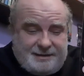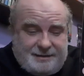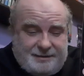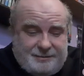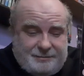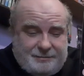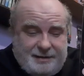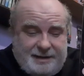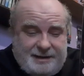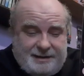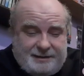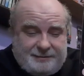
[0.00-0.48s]

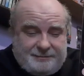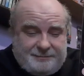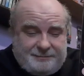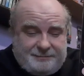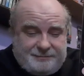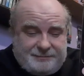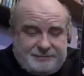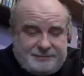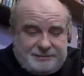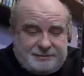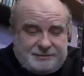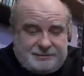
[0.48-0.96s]
well,
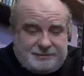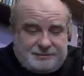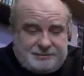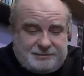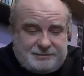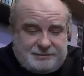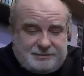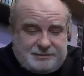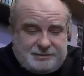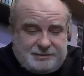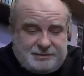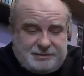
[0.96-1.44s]

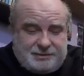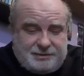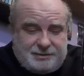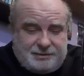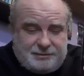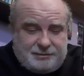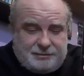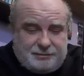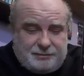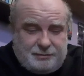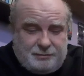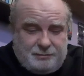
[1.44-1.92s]

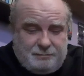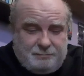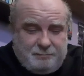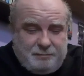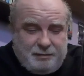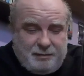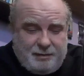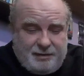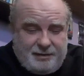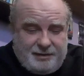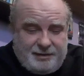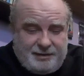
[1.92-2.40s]

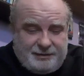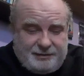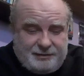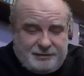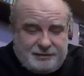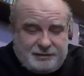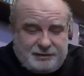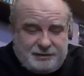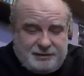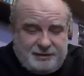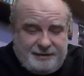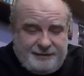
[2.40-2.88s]

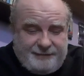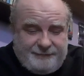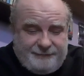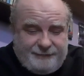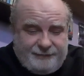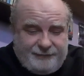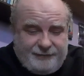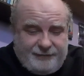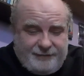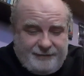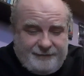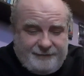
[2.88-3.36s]

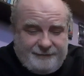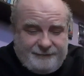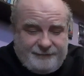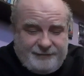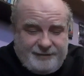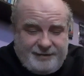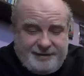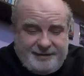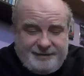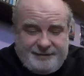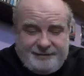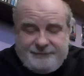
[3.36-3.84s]

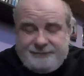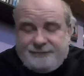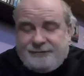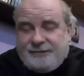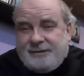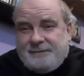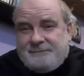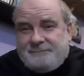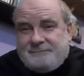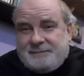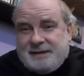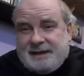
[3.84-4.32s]
$2.345
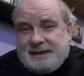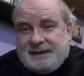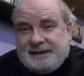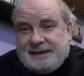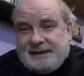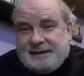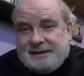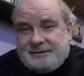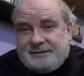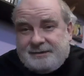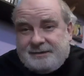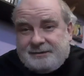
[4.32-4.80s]

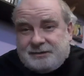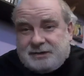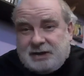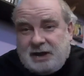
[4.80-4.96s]
million.